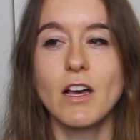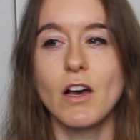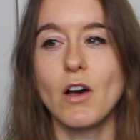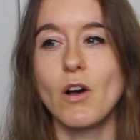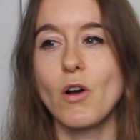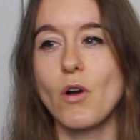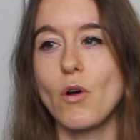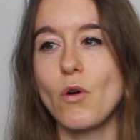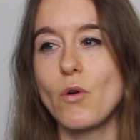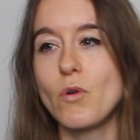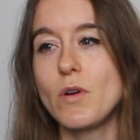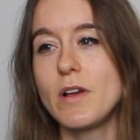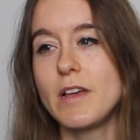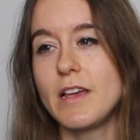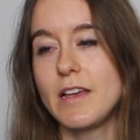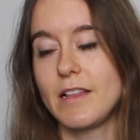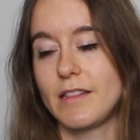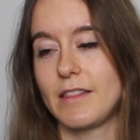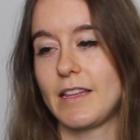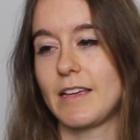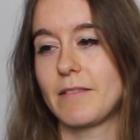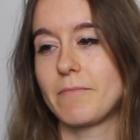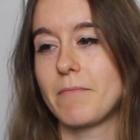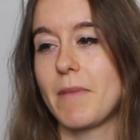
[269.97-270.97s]

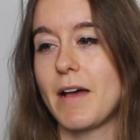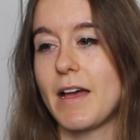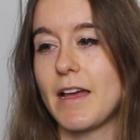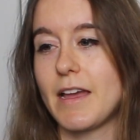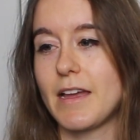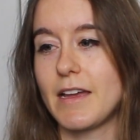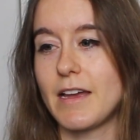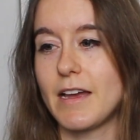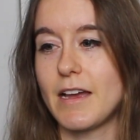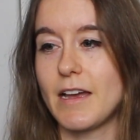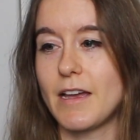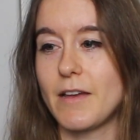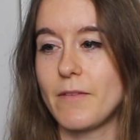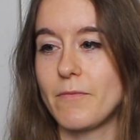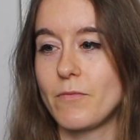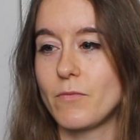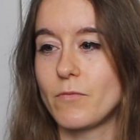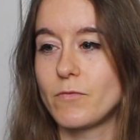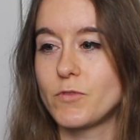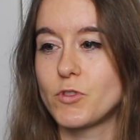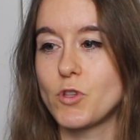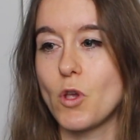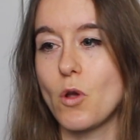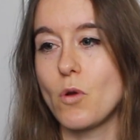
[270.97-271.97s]
like my
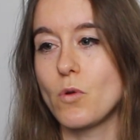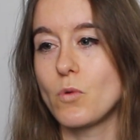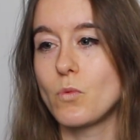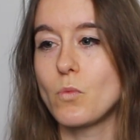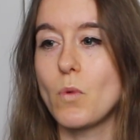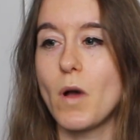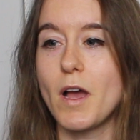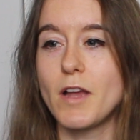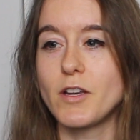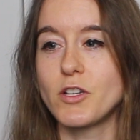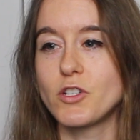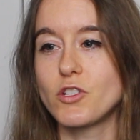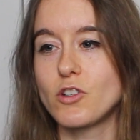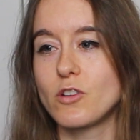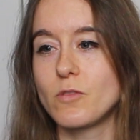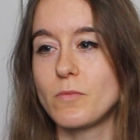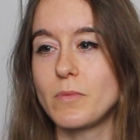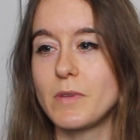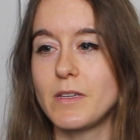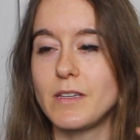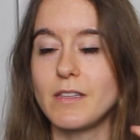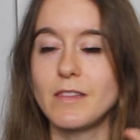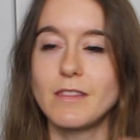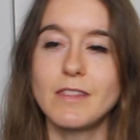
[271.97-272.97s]
zone 1 should
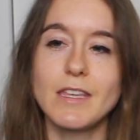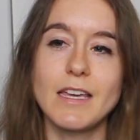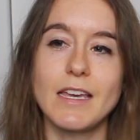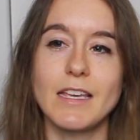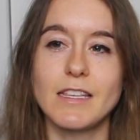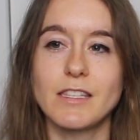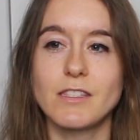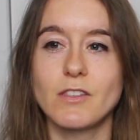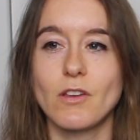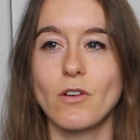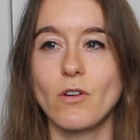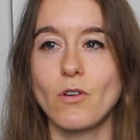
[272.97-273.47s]
be this,